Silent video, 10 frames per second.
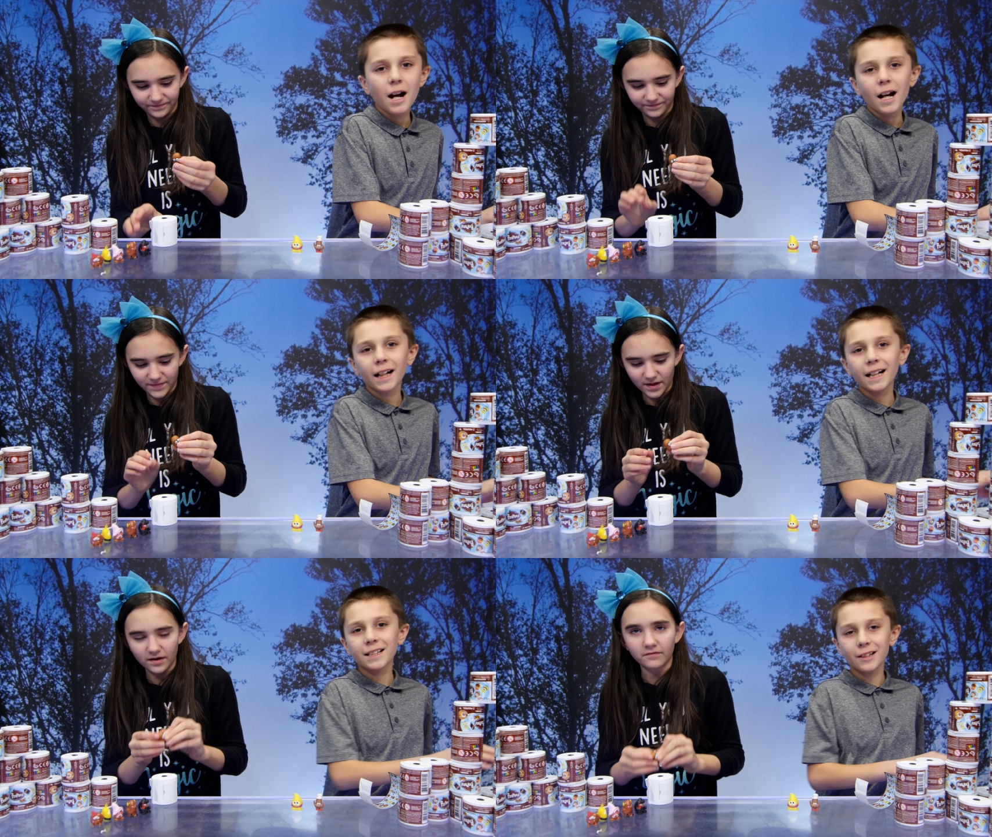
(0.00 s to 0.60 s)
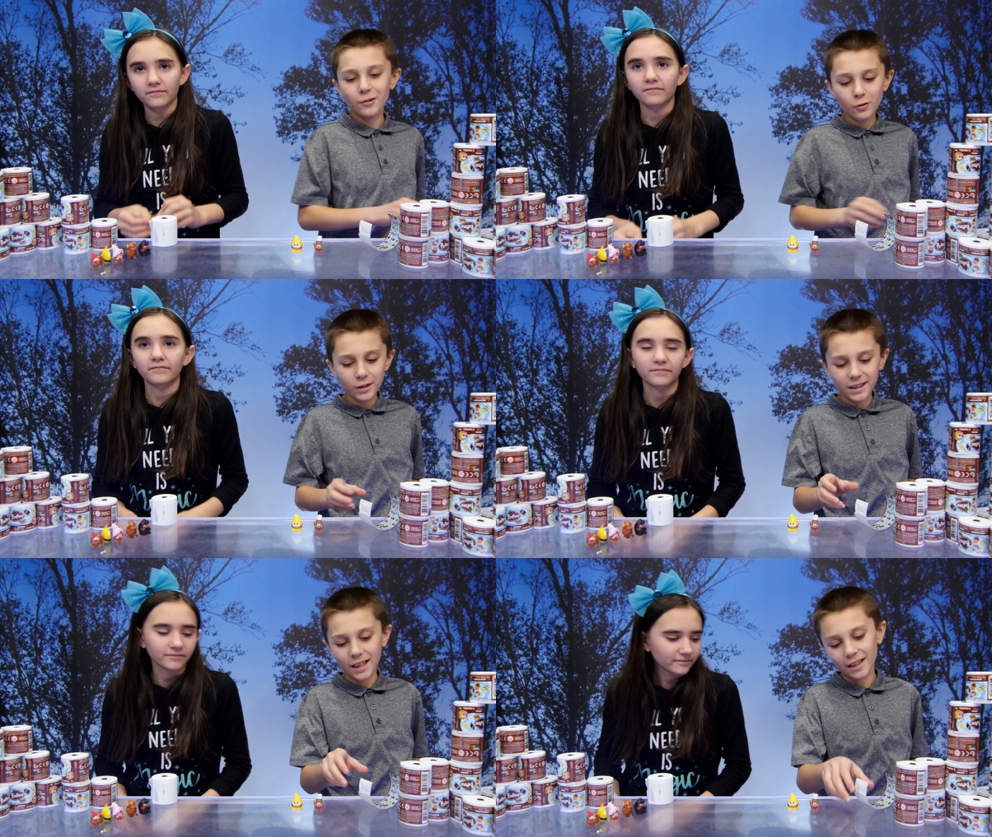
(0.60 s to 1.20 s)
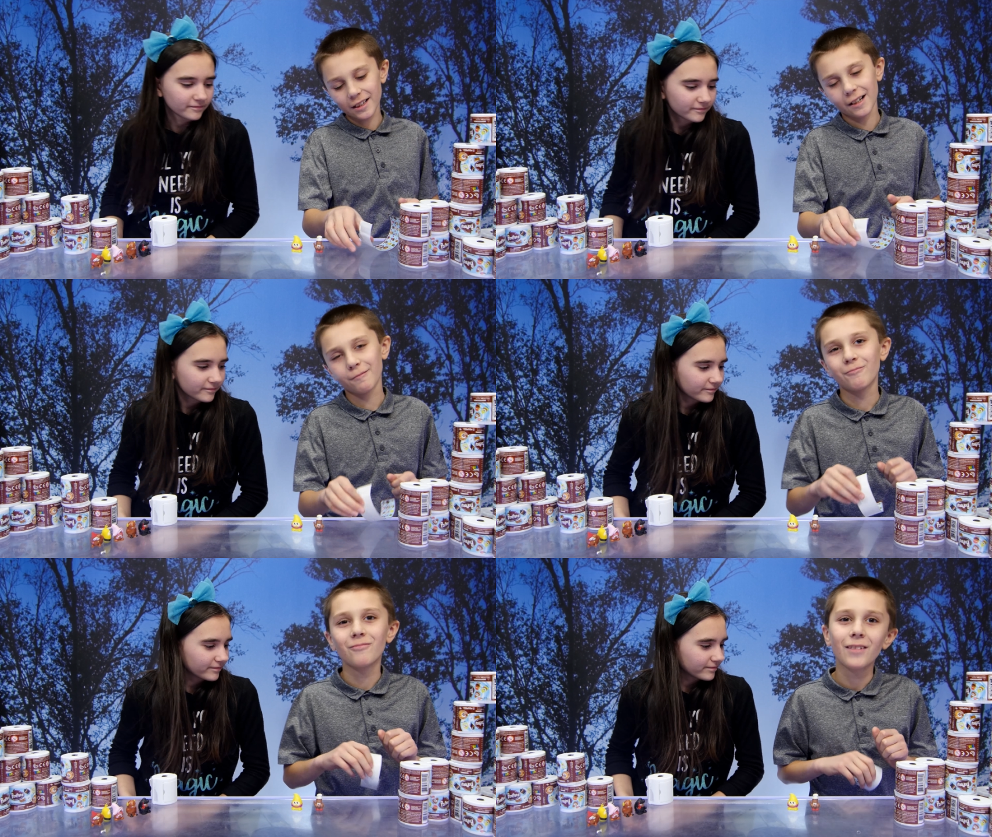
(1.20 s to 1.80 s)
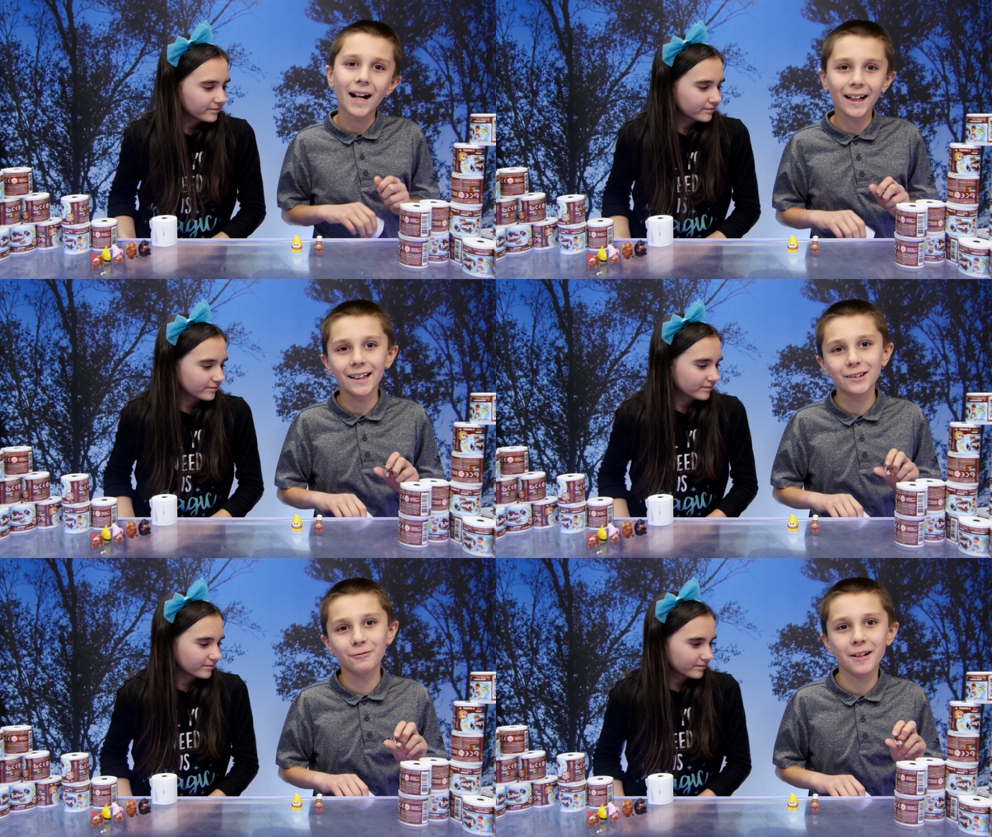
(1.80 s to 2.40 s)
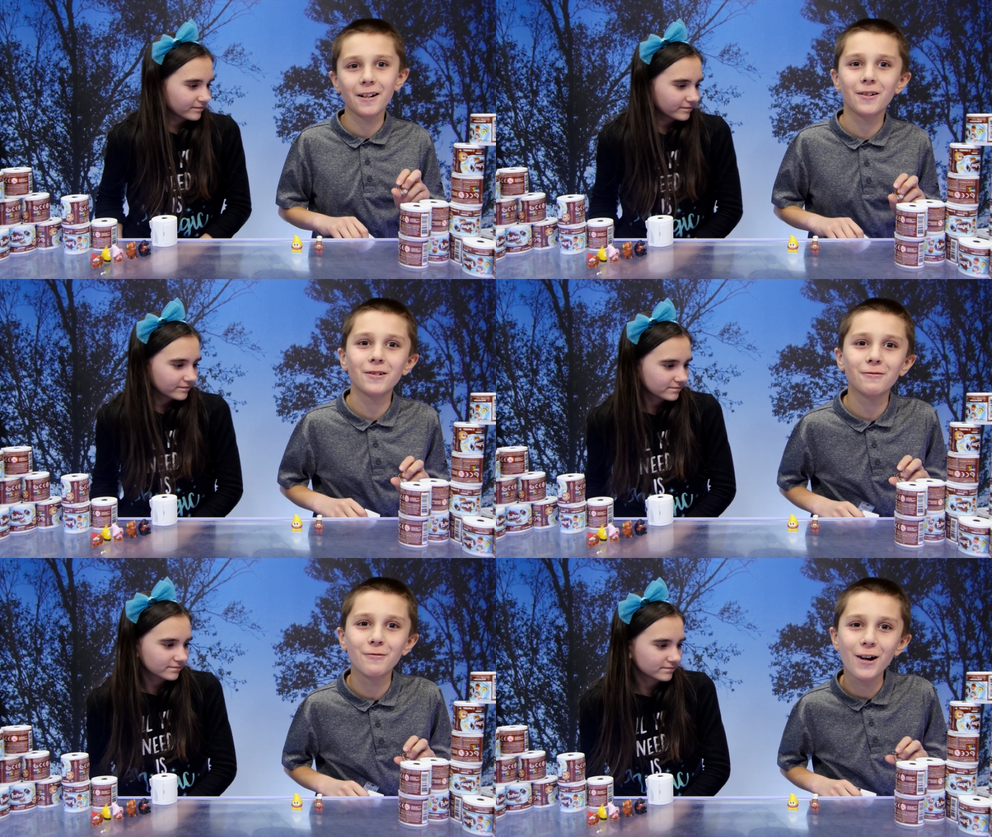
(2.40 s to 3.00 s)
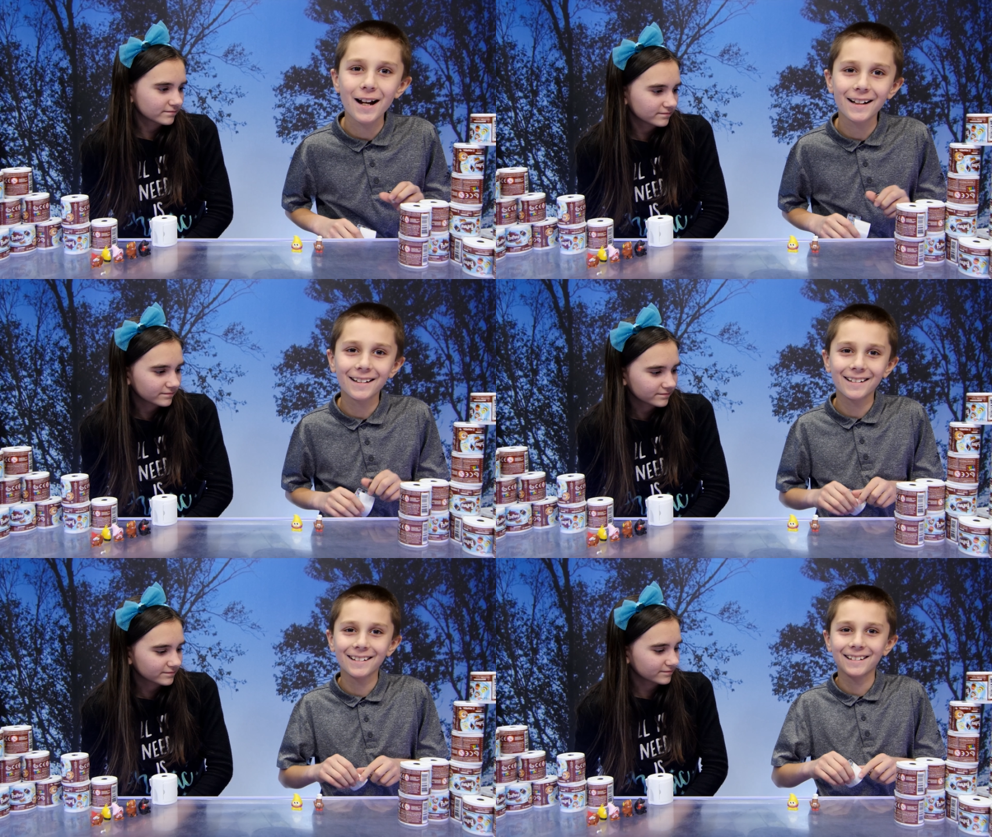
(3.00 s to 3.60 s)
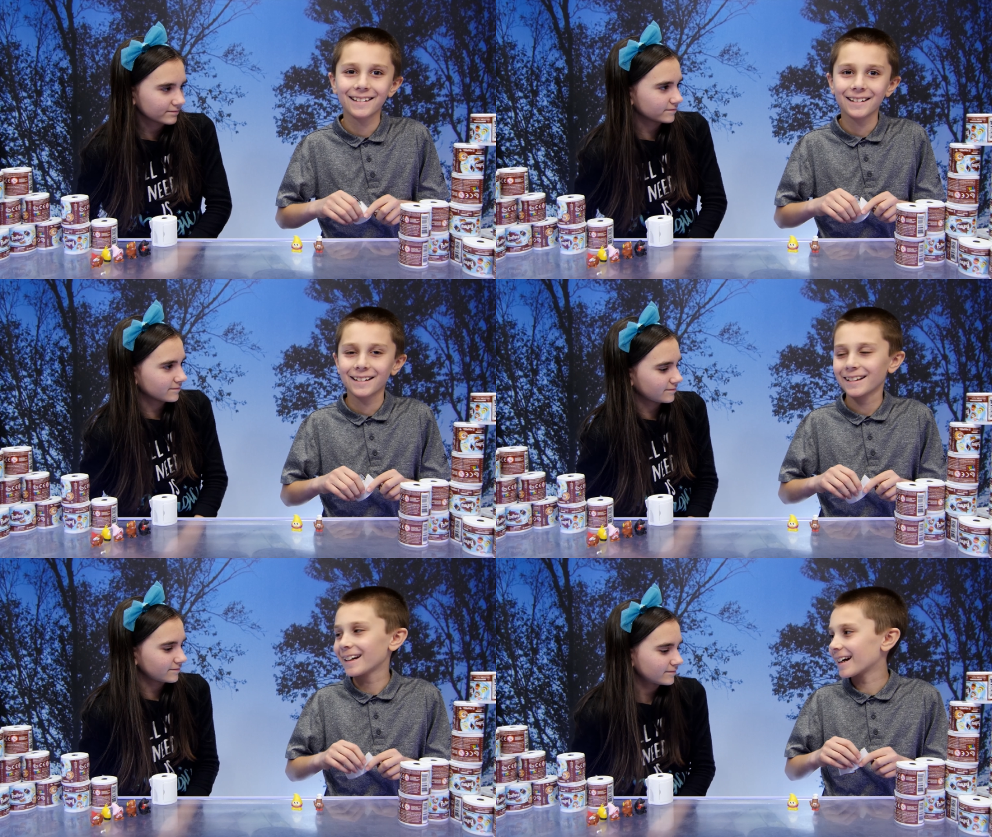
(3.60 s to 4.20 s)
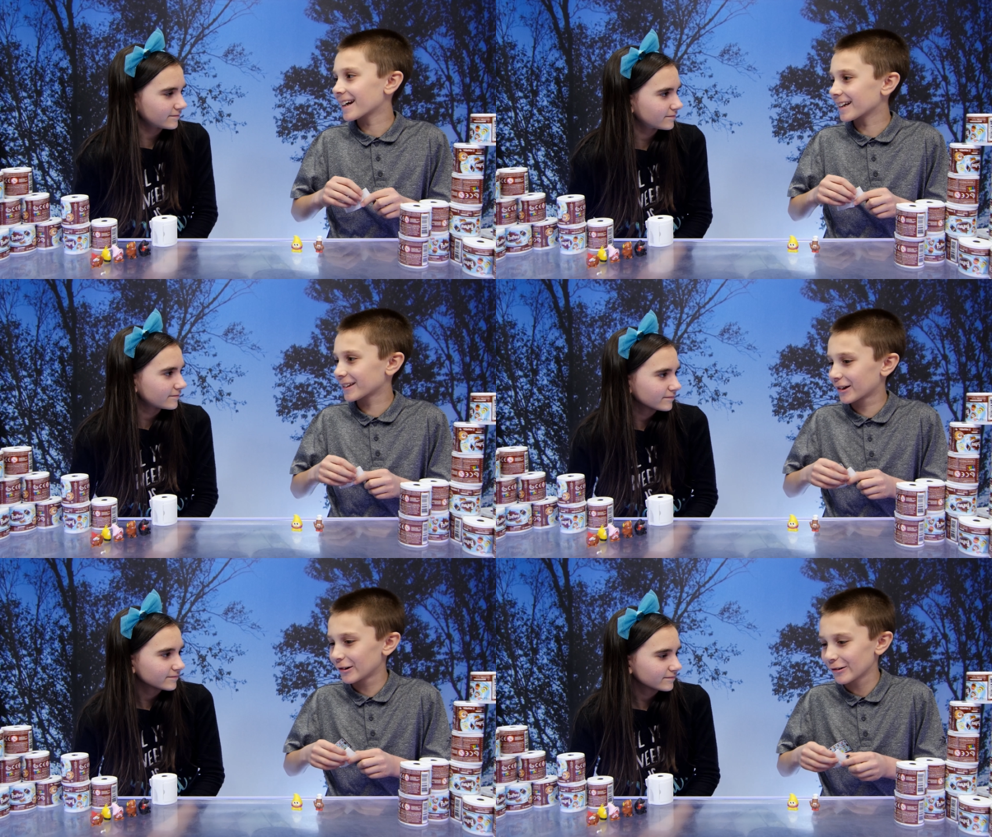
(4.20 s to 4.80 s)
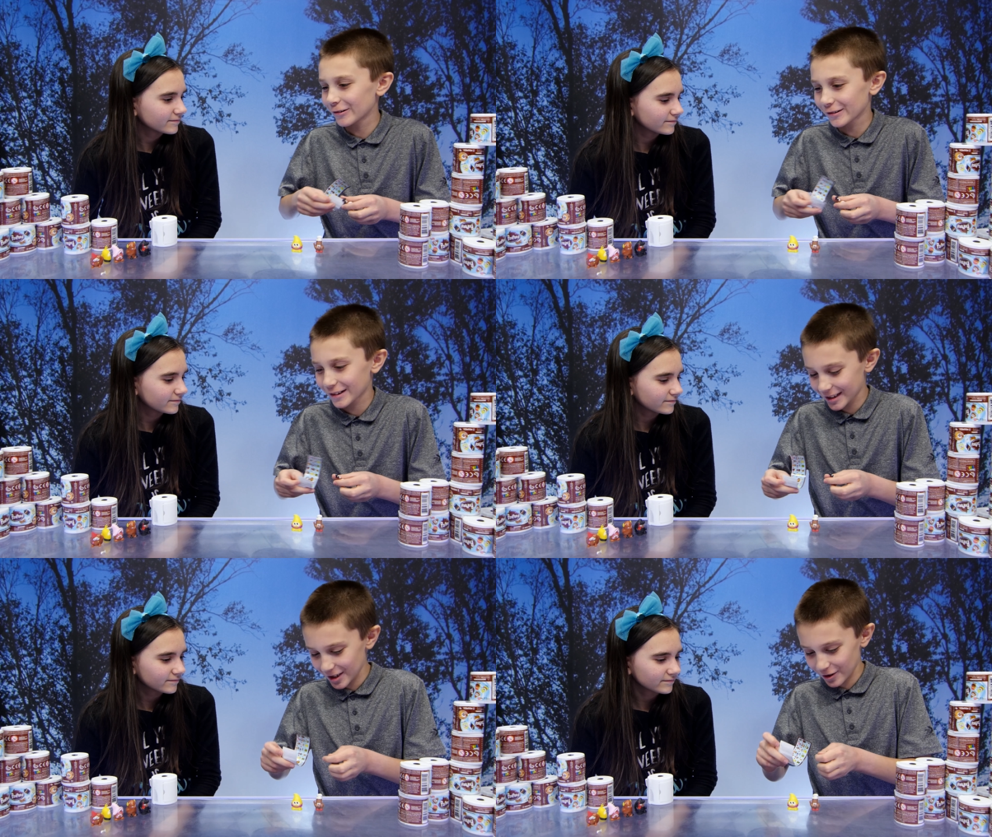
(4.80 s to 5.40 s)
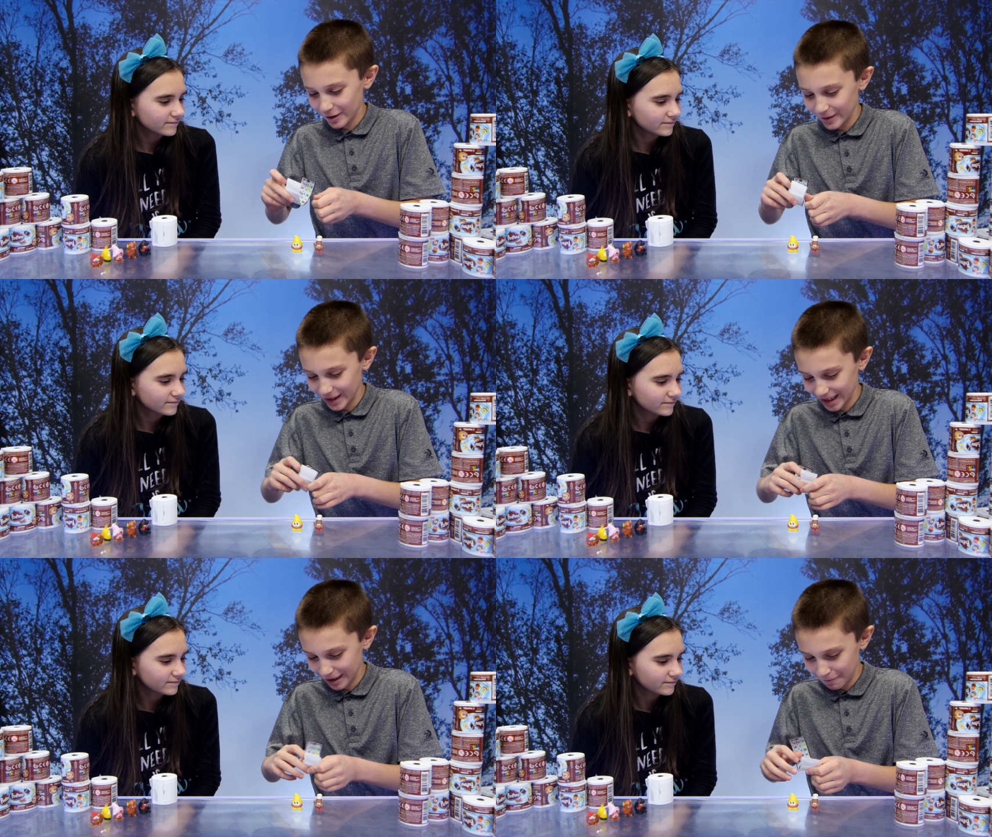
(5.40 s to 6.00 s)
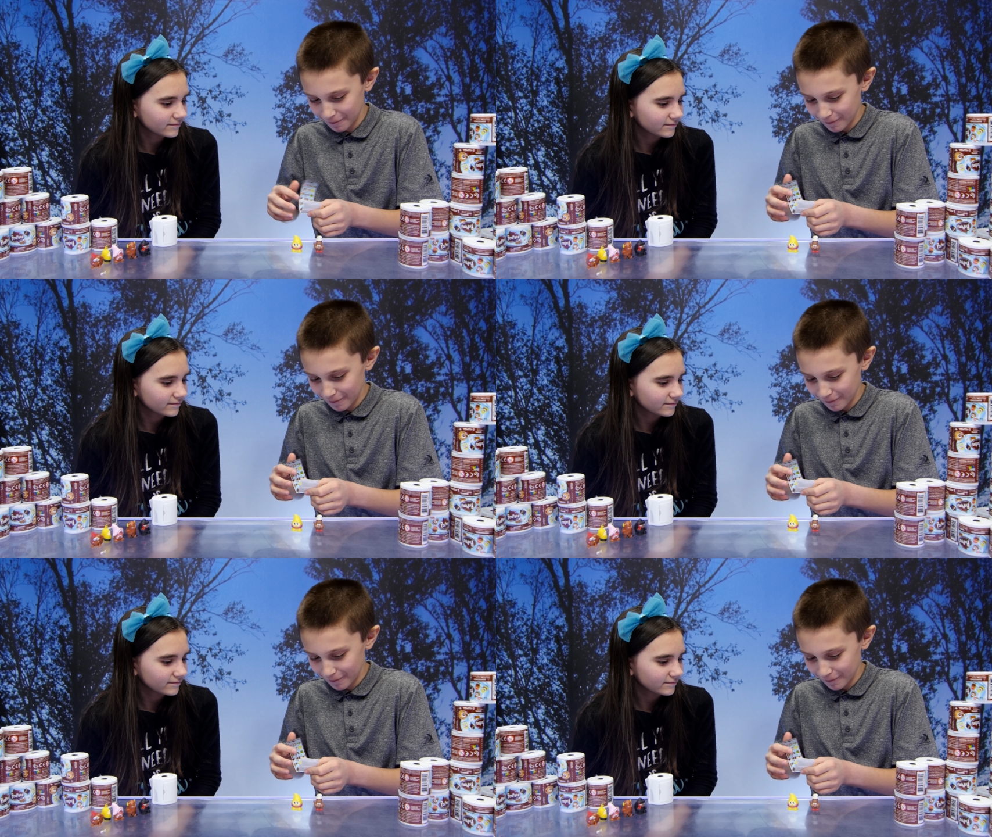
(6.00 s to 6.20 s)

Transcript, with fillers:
Speaker 1: I got something cool to tell you. I got the rarest one. No, you didn't. I got the gold. There's only one of them.